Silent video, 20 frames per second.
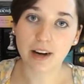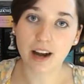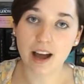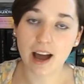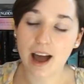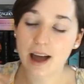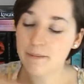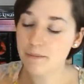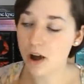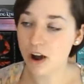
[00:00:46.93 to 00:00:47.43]

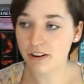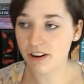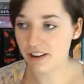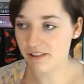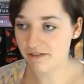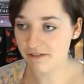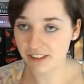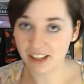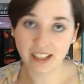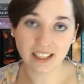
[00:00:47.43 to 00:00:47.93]
I'm already
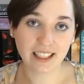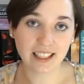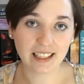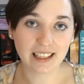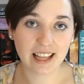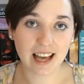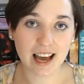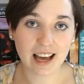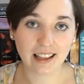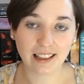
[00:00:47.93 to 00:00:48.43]

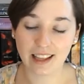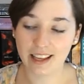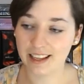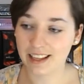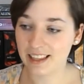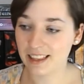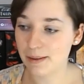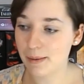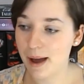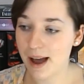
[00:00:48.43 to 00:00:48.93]
feeling that, like
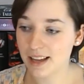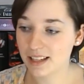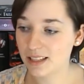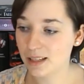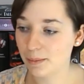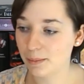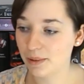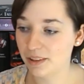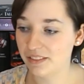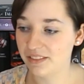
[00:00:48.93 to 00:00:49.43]
in the past
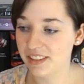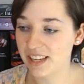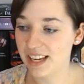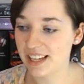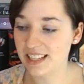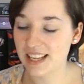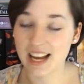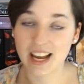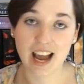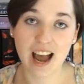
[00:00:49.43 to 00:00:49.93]
couple of
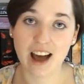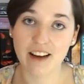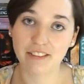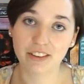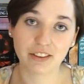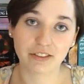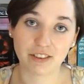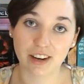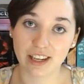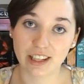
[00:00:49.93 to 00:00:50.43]
days I
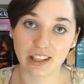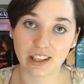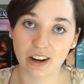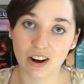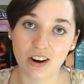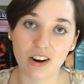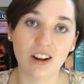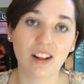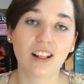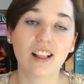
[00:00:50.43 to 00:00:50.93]
haven't read at
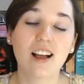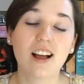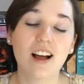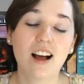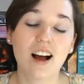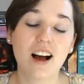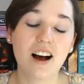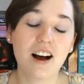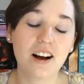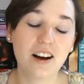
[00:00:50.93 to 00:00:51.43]
all.
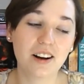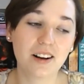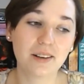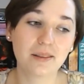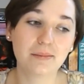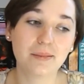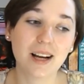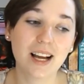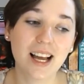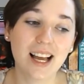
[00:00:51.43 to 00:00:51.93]

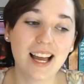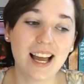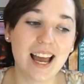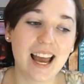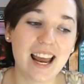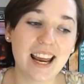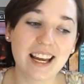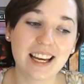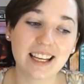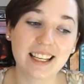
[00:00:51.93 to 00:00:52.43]

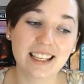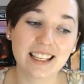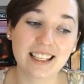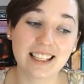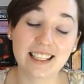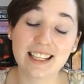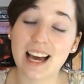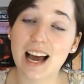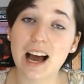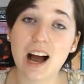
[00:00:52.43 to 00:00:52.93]
And
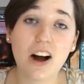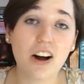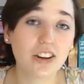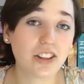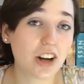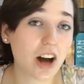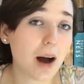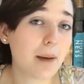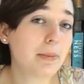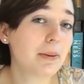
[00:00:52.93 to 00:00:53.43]

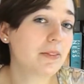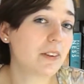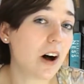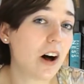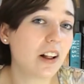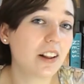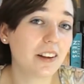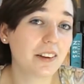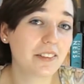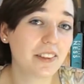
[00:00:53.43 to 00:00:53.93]
on top of
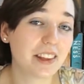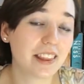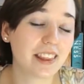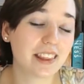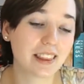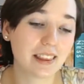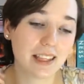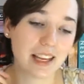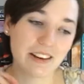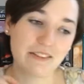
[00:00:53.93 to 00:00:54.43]
all of the
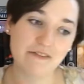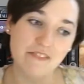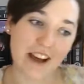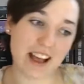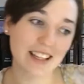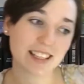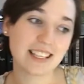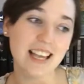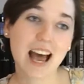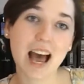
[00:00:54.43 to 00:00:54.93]

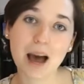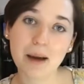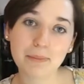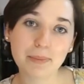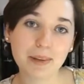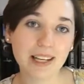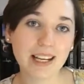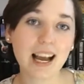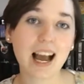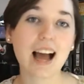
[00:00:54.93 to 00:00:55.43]
events
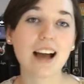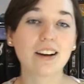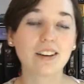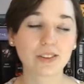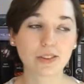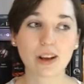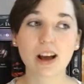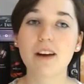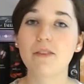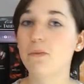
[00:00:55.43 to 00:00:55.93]
happening, I
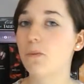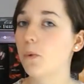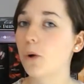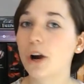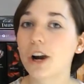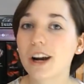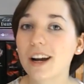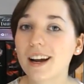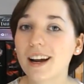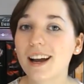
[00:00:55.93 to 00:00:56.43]
also have
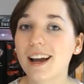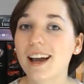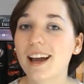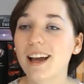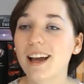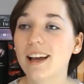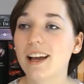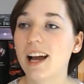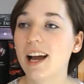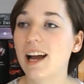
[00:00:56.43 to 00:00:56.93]
work.
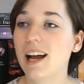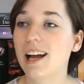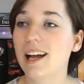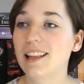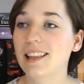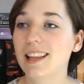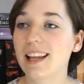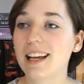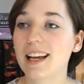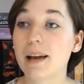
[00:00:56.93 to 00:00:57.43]

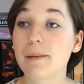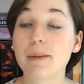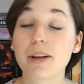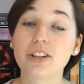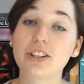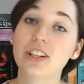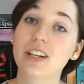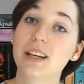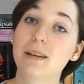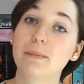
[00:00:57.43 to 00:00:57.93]
Like I
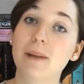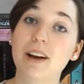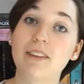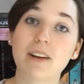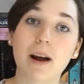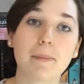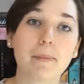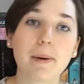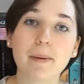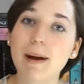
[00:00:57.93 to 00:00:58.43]
mentioned in my
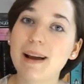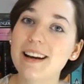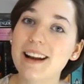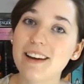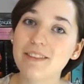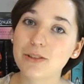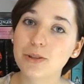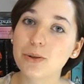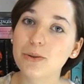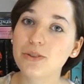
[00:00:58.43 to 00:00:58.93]
wrap-up, I now
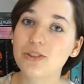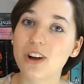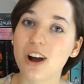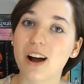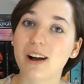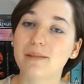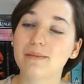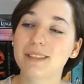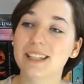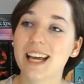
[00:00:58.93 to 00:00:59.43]
have two
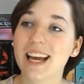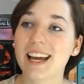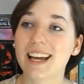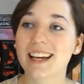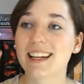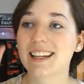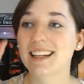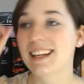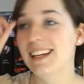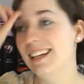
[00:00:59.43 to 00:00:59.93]
jobs,
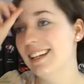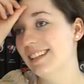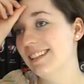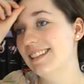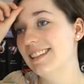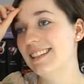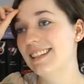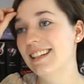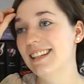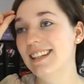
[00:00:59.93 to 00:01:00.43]
and
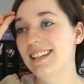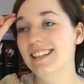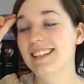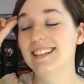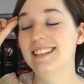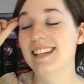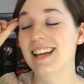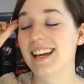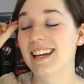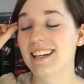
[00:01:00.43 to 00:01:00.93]
it's
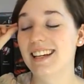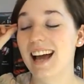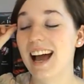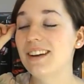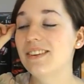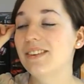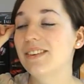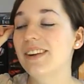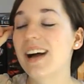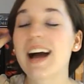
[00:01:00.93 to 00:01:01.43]
insane. I
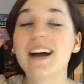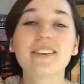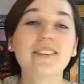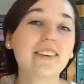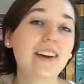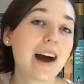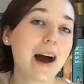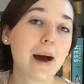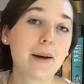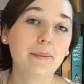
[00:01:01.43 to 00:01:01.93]
don't
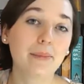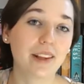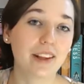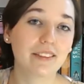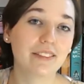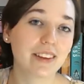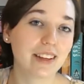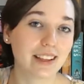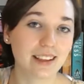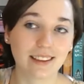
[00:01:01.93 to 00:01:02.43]
know how I'm
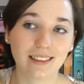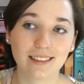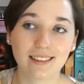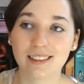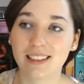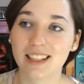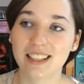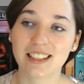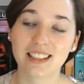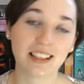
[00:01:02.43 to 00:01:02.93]
living
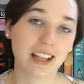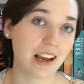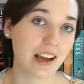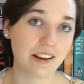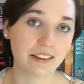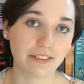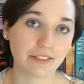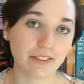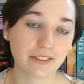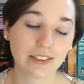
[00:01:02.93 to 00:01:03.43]
this
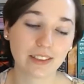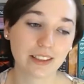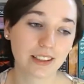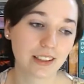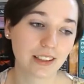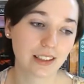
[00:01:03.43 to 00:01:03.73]
life.